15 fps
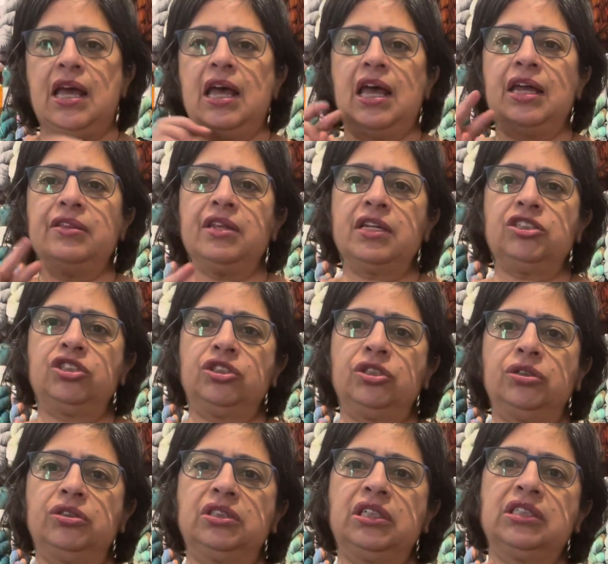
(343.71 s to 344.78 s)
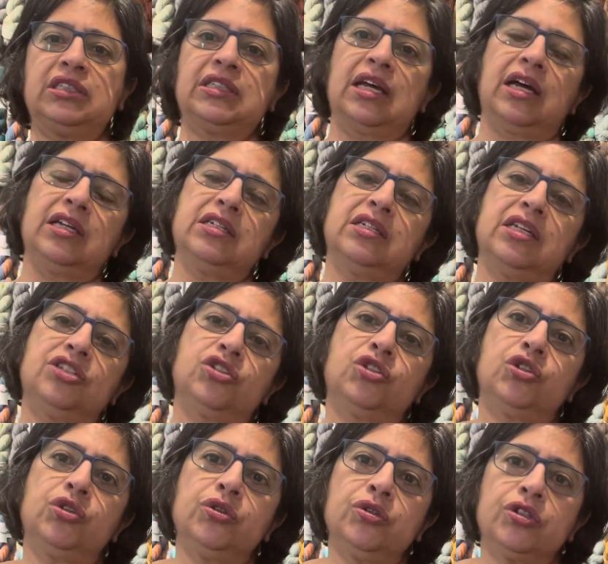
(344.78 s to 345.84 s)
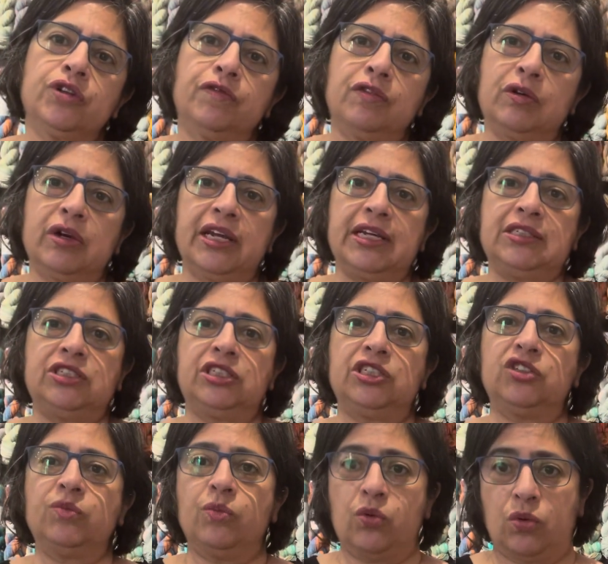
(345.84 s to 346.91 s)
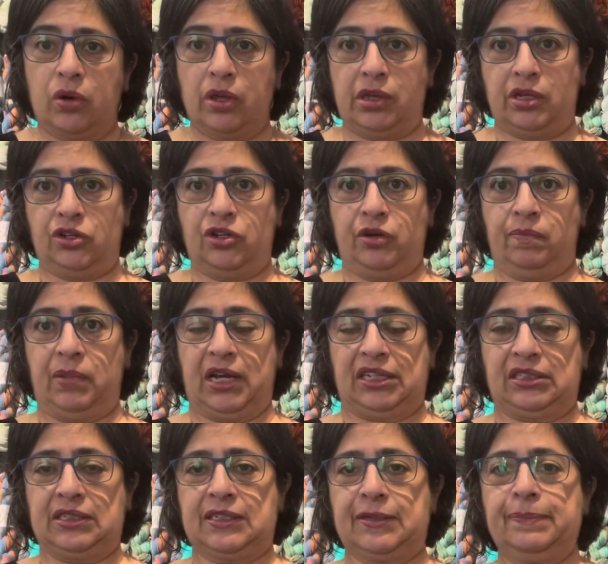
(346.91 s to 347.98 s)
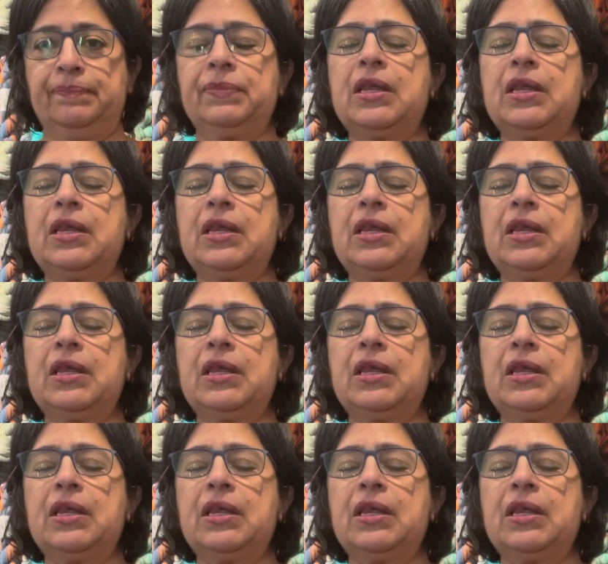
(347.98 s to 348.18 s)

and then choose a size that's 2 to 4 inches more than your bust.